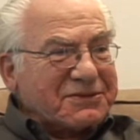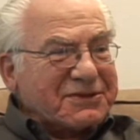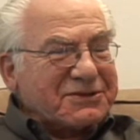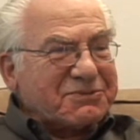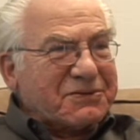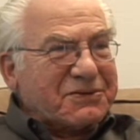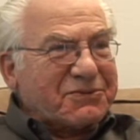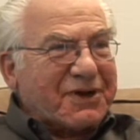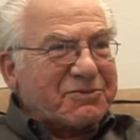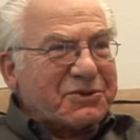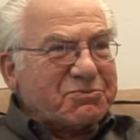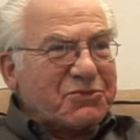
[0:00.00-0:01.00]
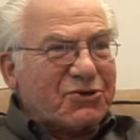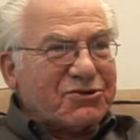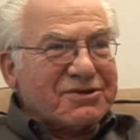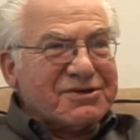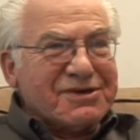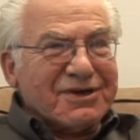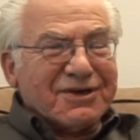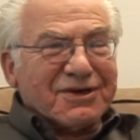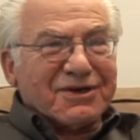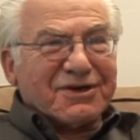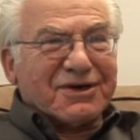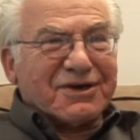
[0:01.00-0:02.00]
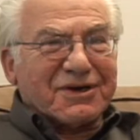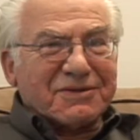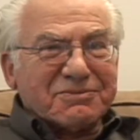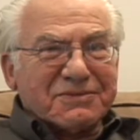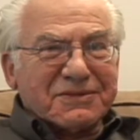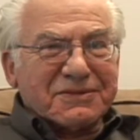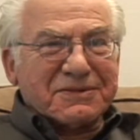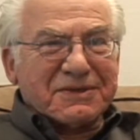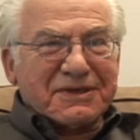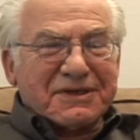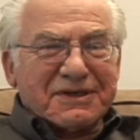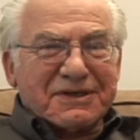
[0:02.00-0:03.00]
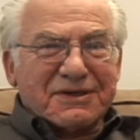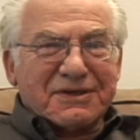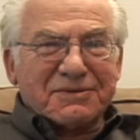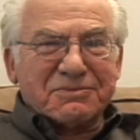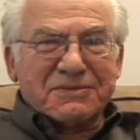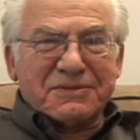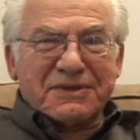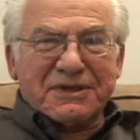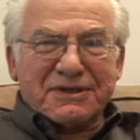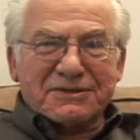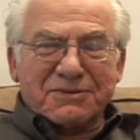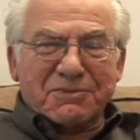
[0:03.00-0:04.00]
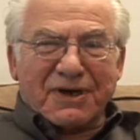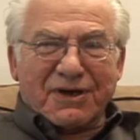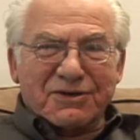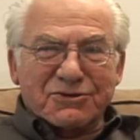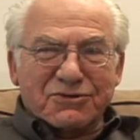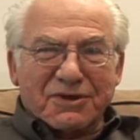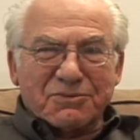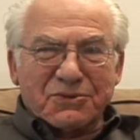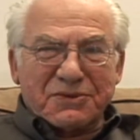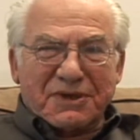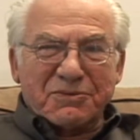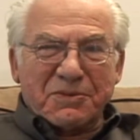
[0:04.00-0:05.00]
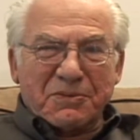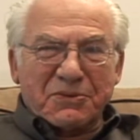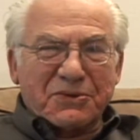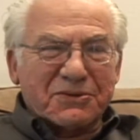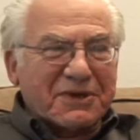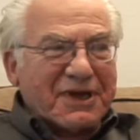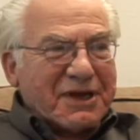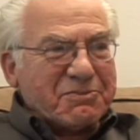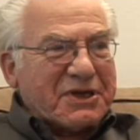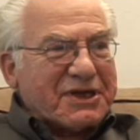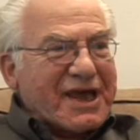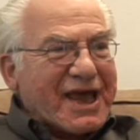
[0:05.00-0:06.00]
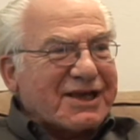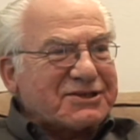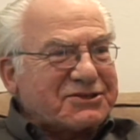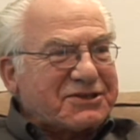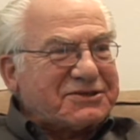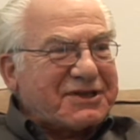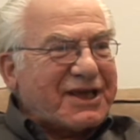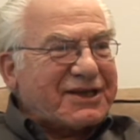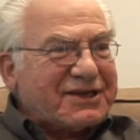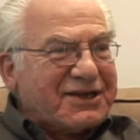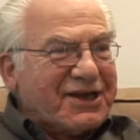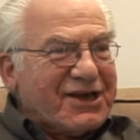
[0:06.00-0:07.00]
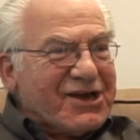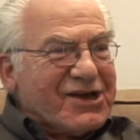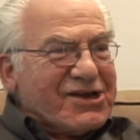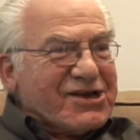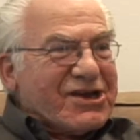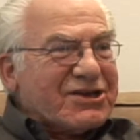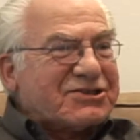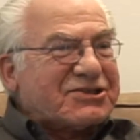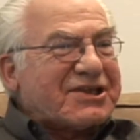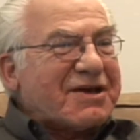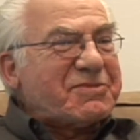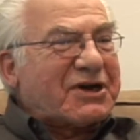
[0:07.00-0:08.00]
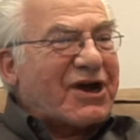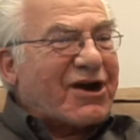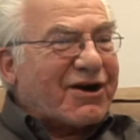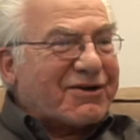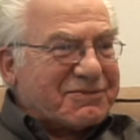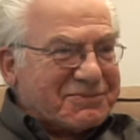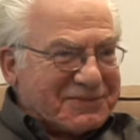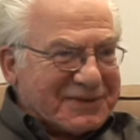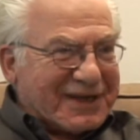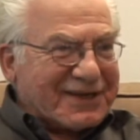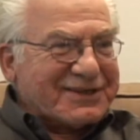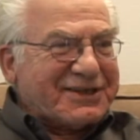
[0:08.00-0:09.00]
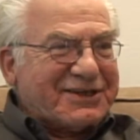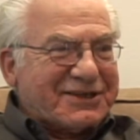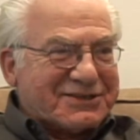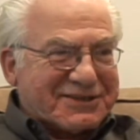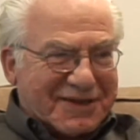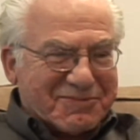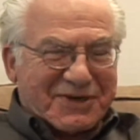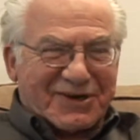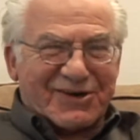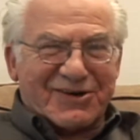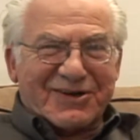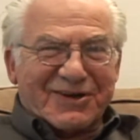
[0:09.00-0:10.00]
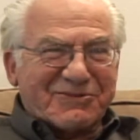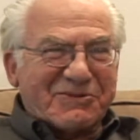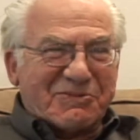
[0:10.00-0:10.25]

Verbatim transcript: guess Robert Merton um, um, had some heart trouble, and I remember being asked to take his seminar and lead his seminar, and I,